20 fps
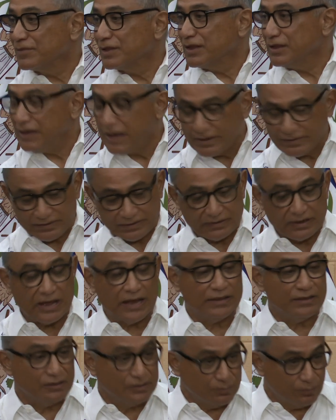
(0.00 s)
Yes,
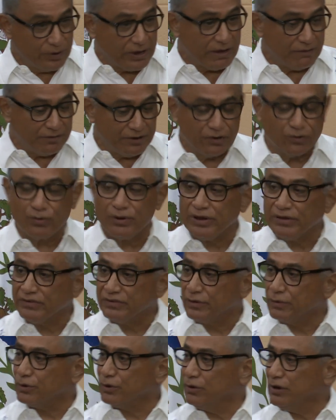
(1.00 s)
and we have increased
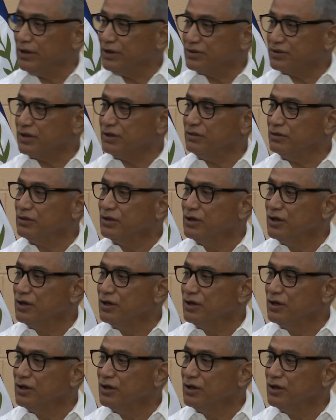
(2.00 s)
the regulation